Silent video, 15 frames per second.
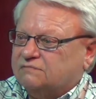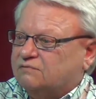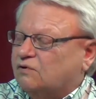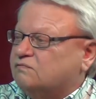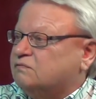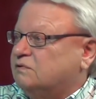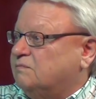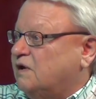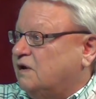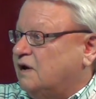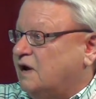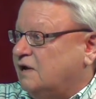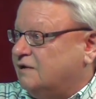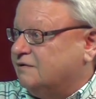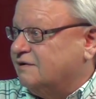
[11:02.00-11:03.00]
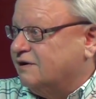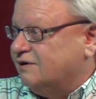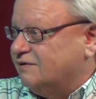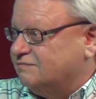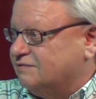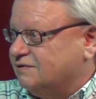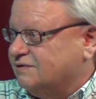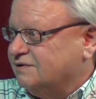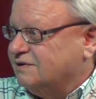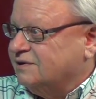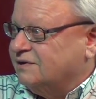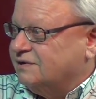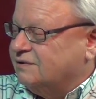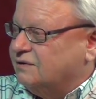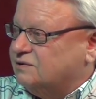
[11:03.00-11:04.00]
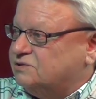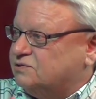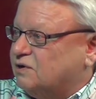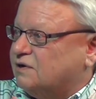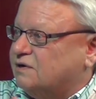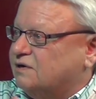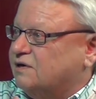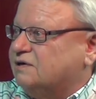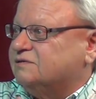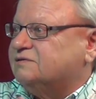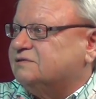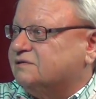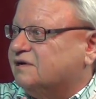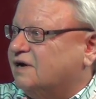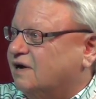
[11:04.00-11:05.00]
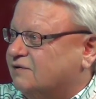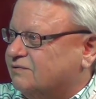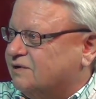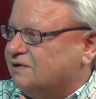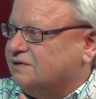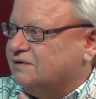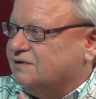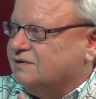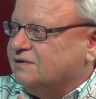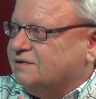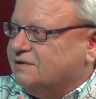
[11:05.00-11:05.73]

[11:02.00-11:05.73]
over in Manhattan, however, mm-hmm. Strucker Nelson Gallery. Mm-hmm.